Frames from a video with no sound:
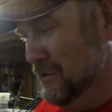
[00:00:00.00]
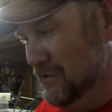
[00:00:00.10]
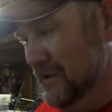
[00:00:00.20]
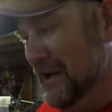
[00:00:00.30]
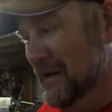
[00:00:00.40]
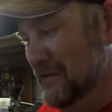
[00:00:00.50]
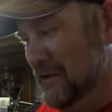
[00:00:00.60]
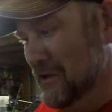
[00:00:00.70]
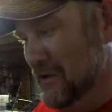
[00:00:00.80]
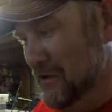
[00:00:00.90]
your settings
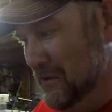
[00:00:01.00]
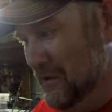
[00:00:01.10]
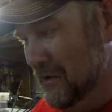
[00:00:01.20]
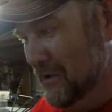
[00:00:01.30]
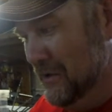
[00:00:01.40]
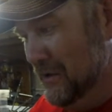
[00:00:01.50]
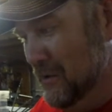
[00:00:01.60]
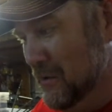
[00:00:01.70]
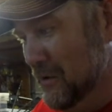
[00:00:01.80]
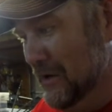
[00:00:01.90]
in the unit on the
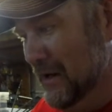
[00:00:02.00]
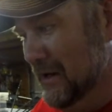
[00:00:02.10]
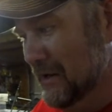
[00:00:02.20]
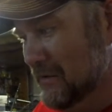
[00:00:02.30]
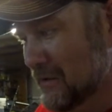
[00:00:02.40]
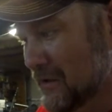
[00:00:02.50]
Core and Helix